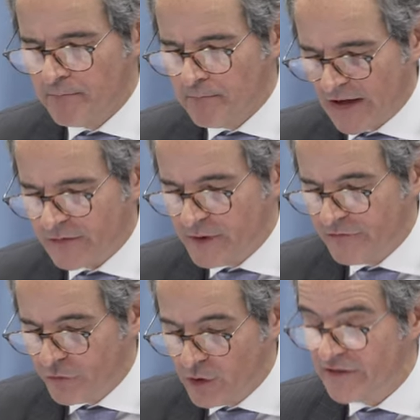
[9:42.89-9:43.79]
must be
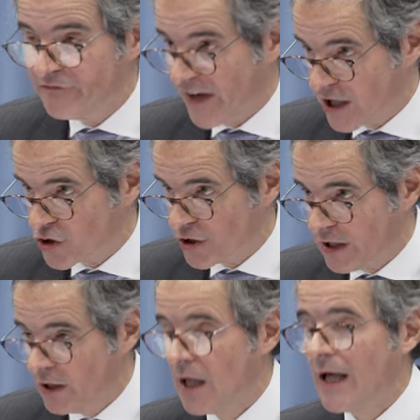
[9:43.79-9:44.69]
fully
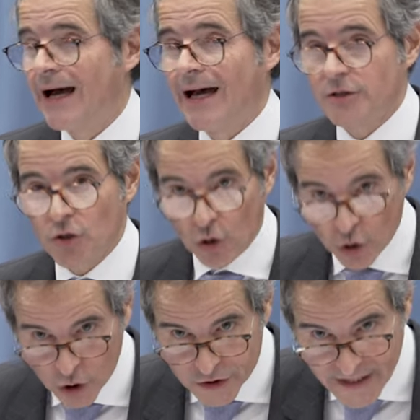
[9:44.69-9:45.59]
functional at
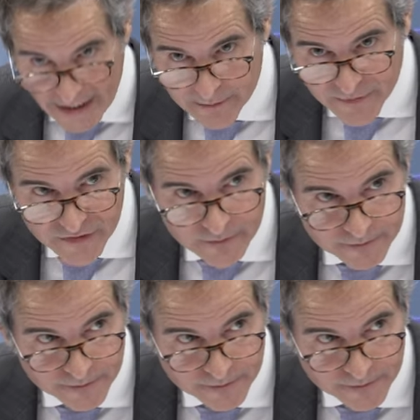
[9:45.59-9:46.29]
all times.